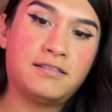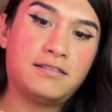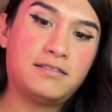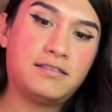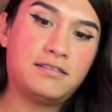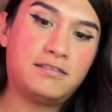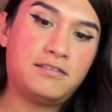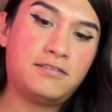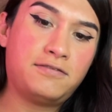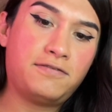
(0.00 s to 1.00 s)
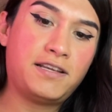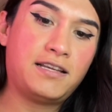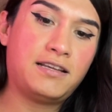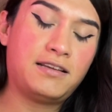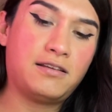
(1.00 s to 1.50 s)
Scissors
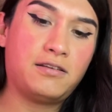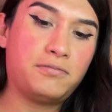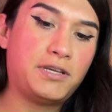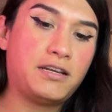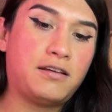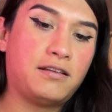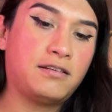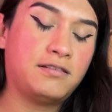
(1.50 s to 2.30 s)
fit. Oh my god.